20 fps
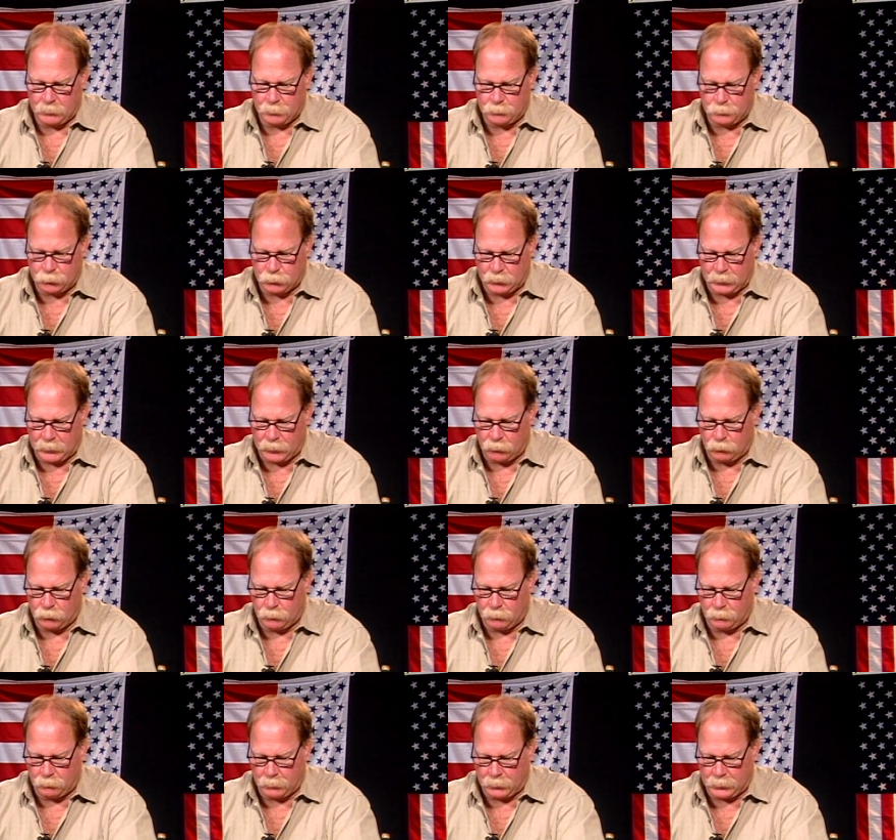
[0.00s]
put
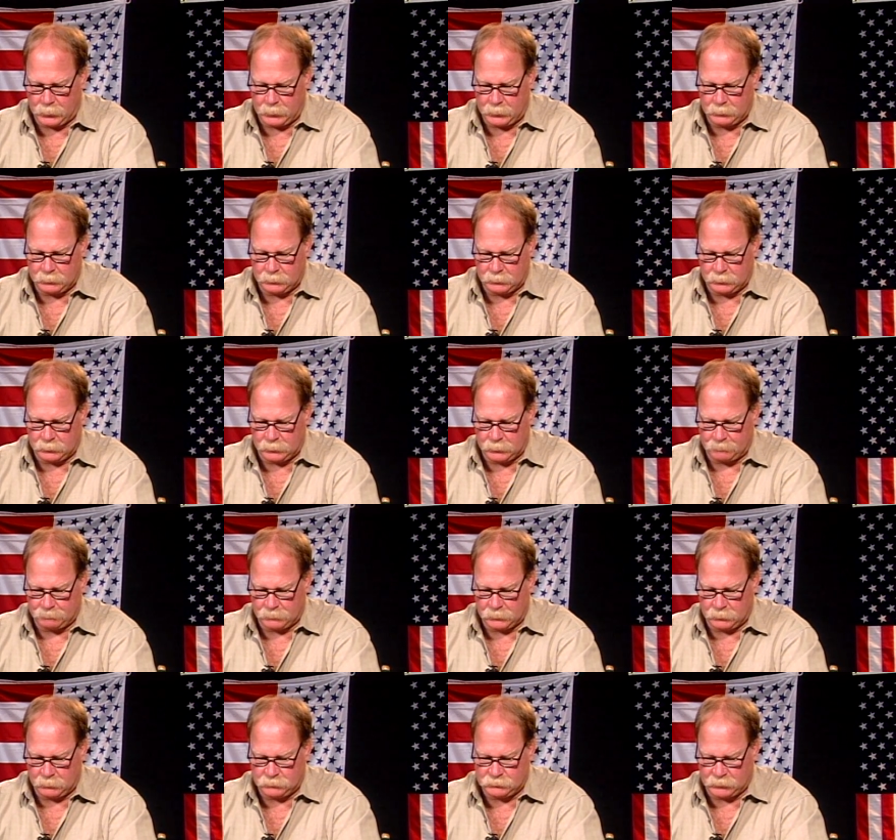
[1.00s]
out by
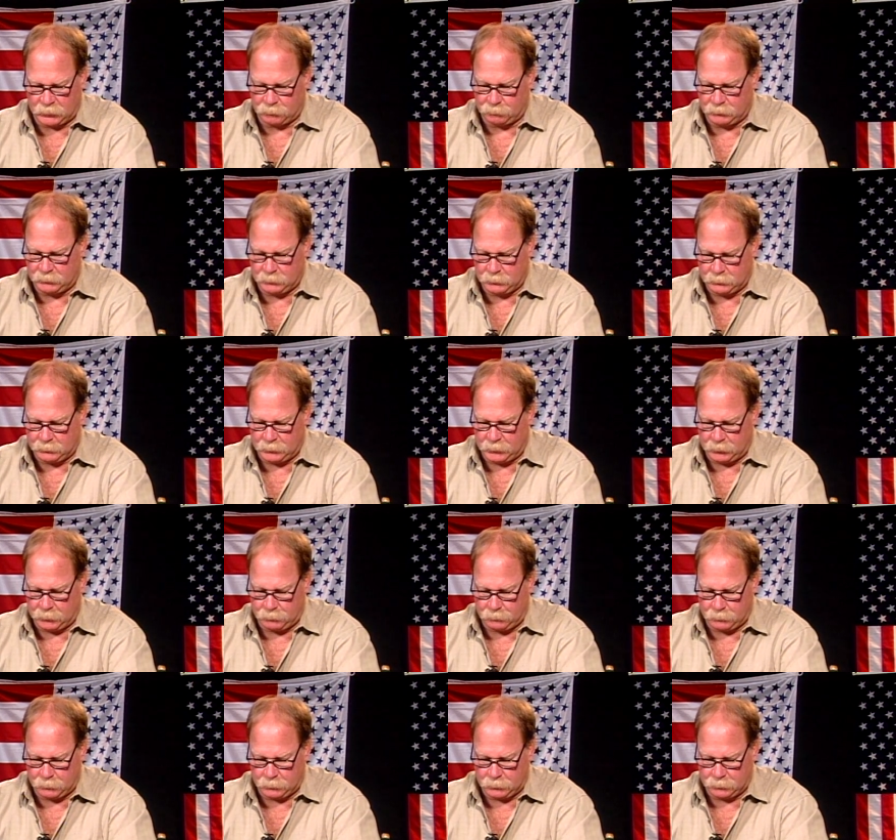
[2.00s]
a gentleman
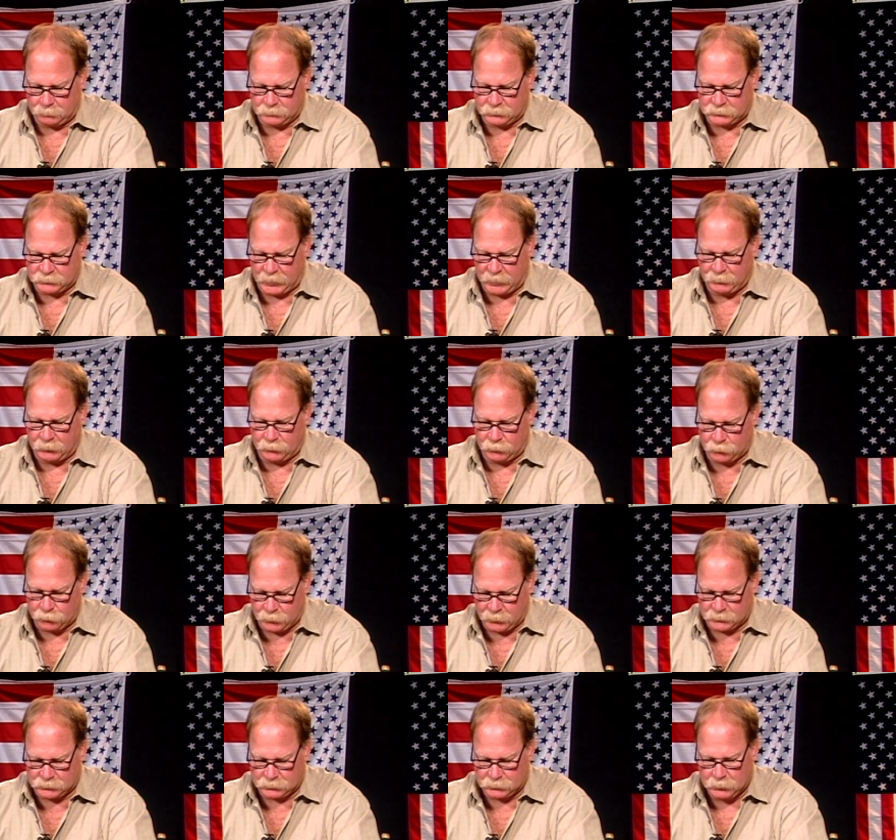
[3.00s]
named Simon
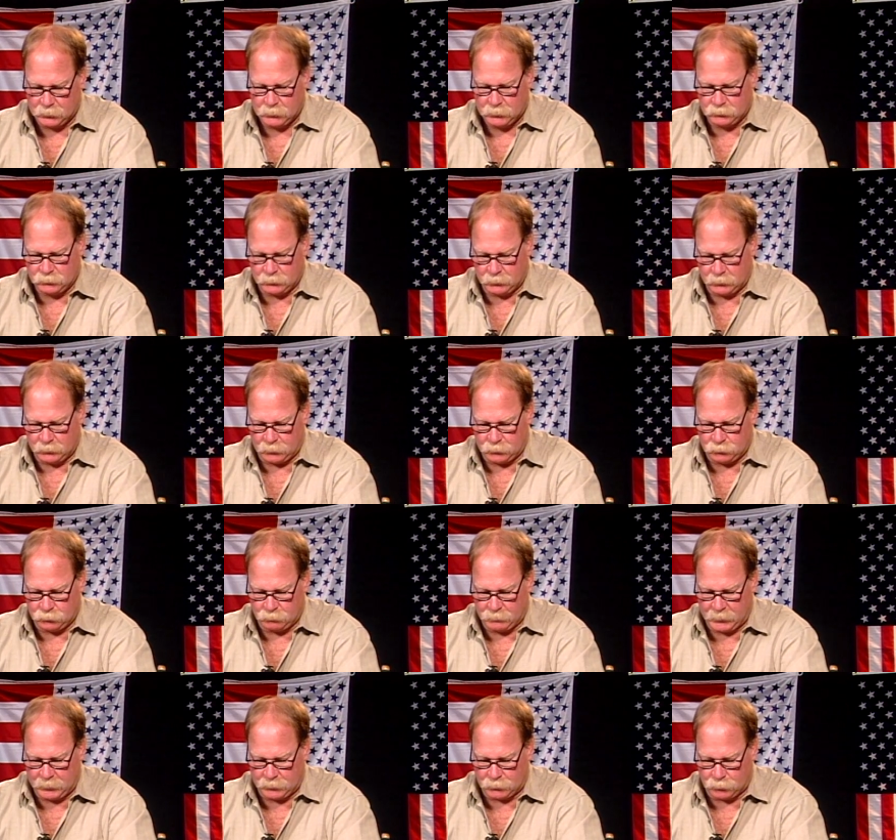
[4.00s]
Hirsch. You
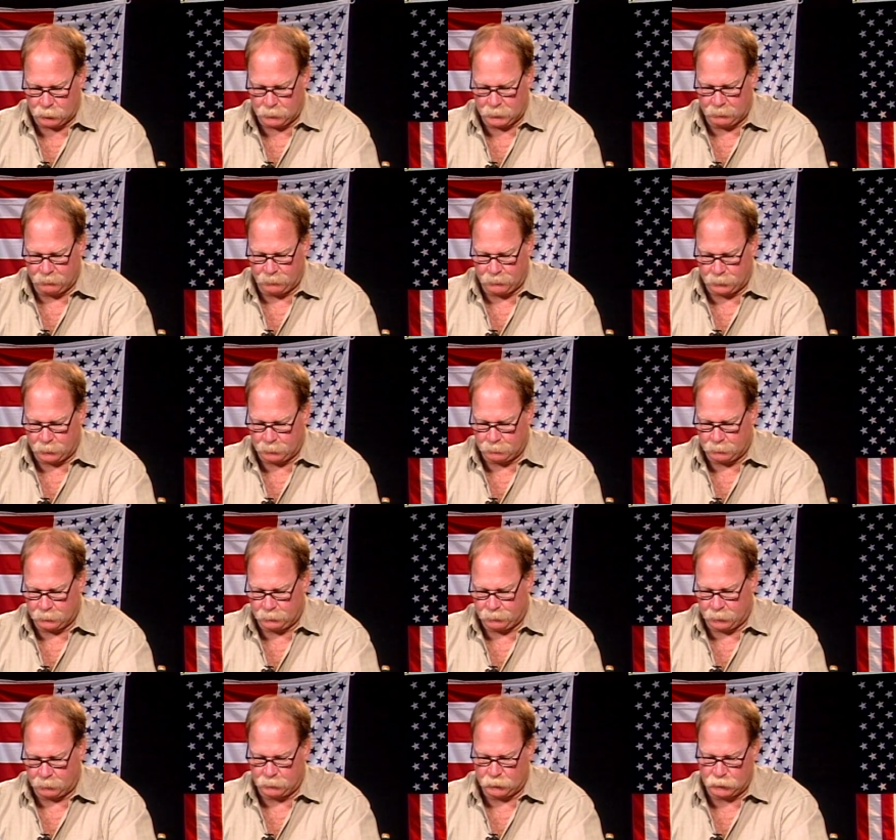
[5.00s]
may know him
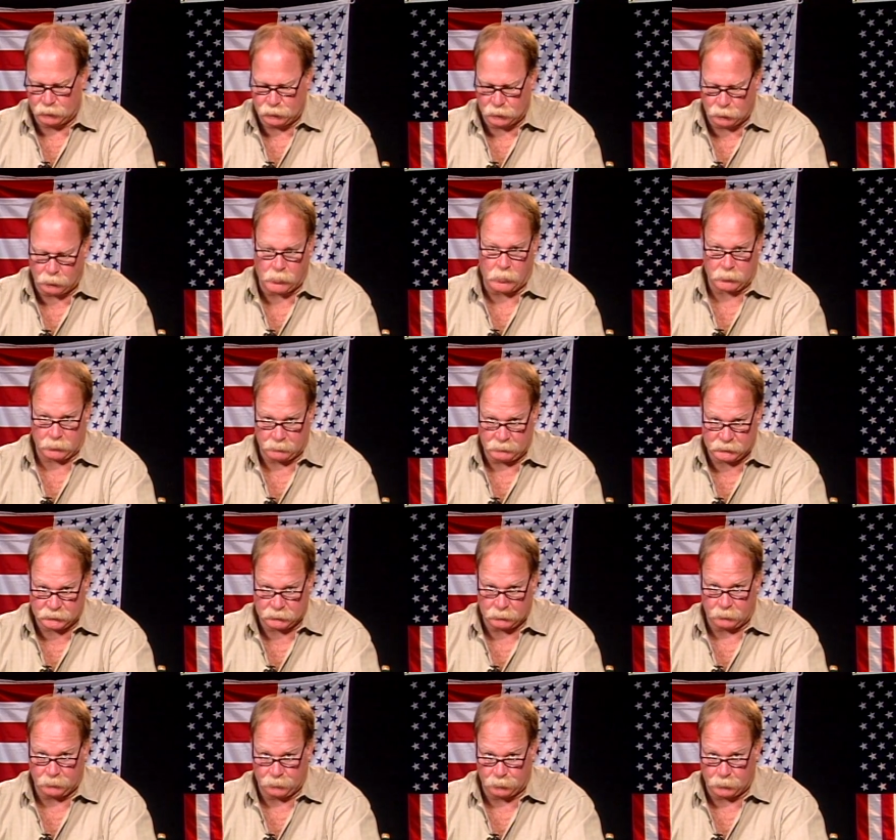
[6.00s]
from the New Yorker and
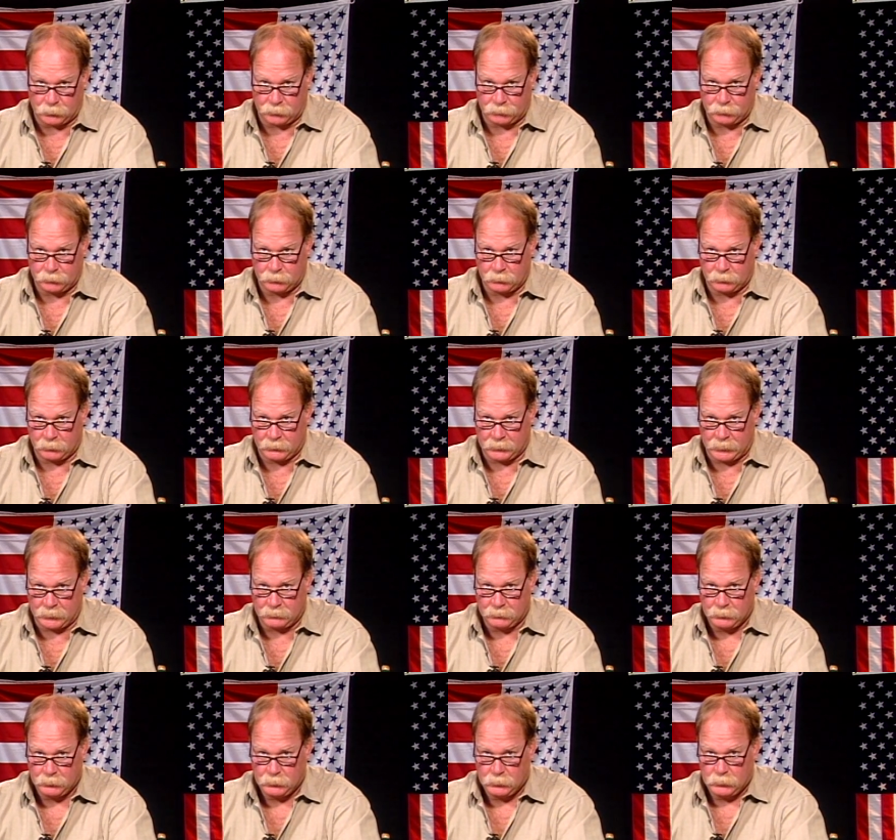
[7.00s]
so forth, okay?
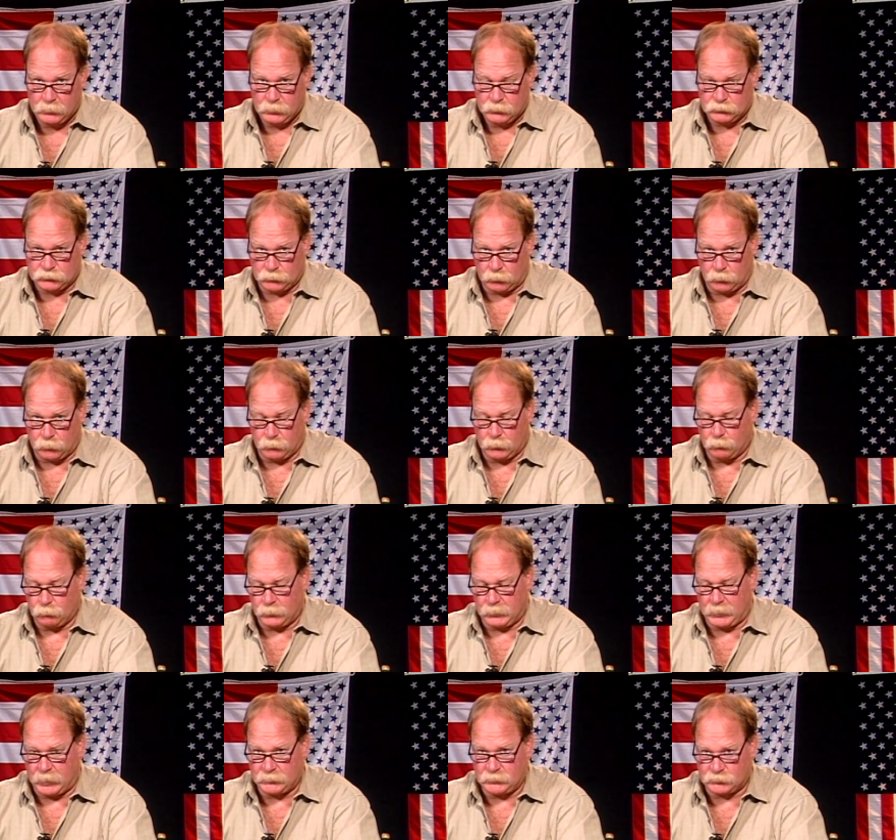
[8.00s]
So
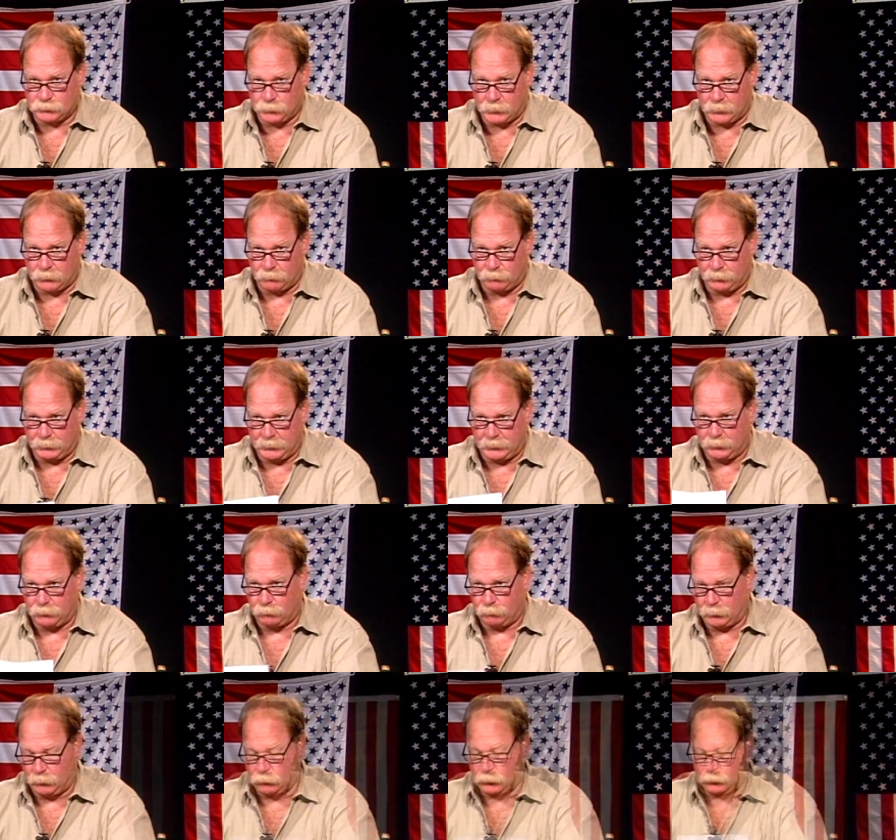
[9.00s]
what I just want to read
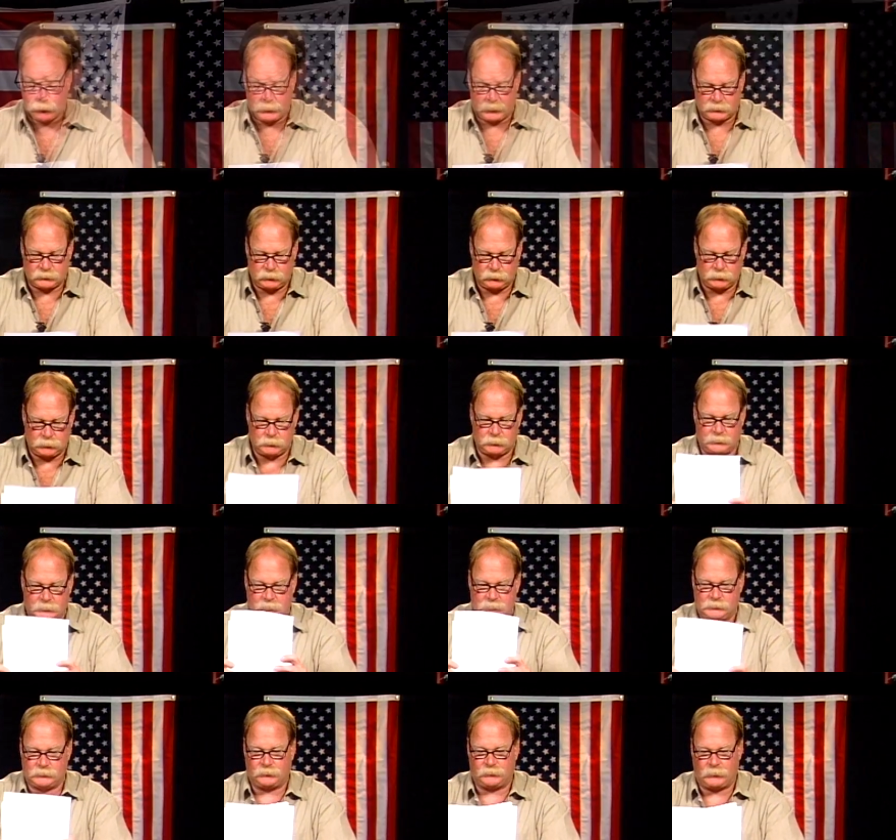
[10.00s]
real quick to you
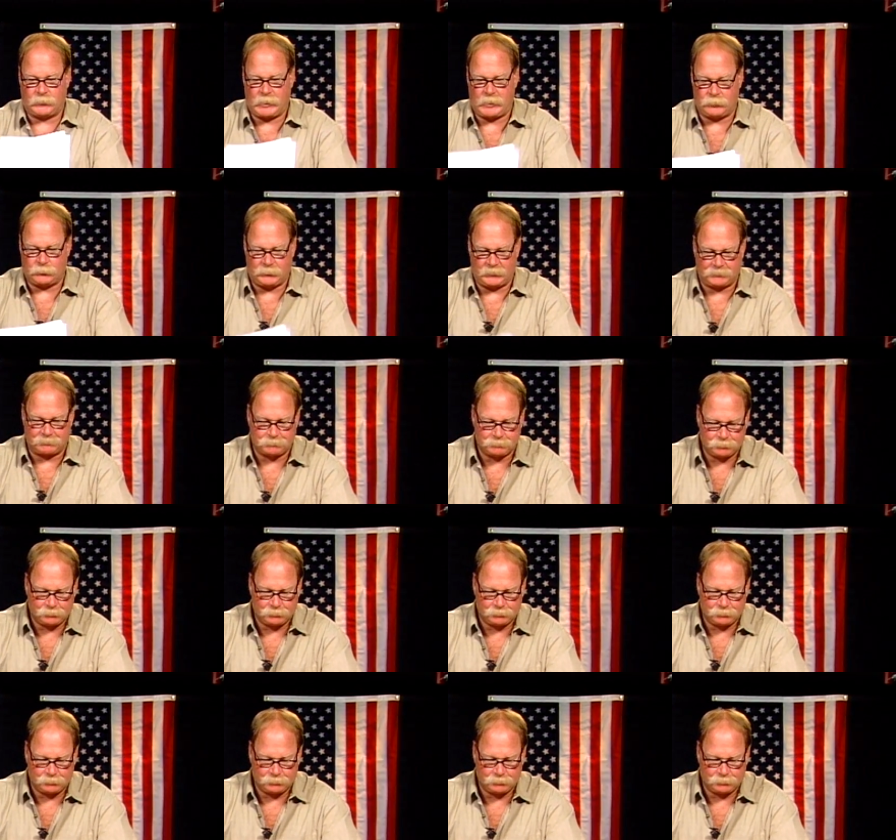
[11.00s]
is the following.